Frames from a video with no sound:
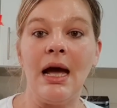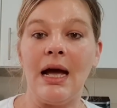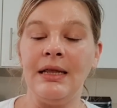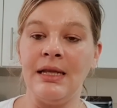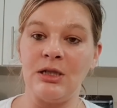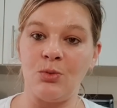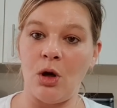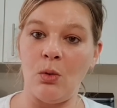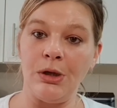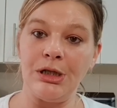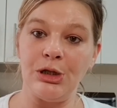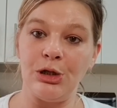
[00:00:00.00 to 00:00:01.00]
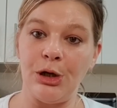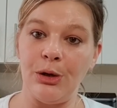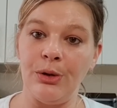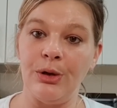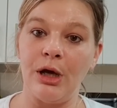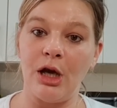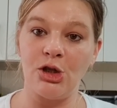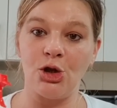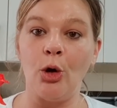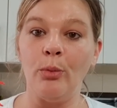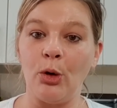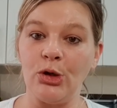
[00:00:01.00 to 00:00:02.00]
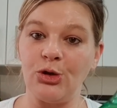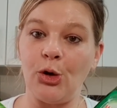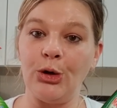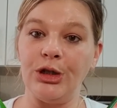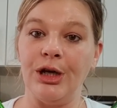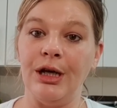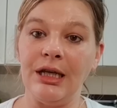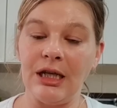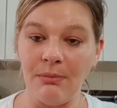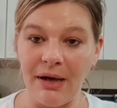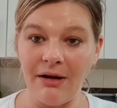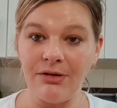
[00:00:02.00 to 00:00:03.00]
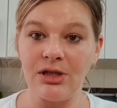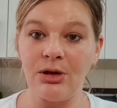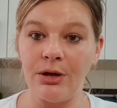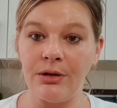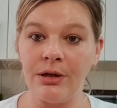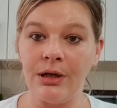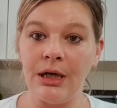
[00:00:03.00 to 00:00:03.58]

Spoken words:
and that's why I wanted to do a side-by-side comparison,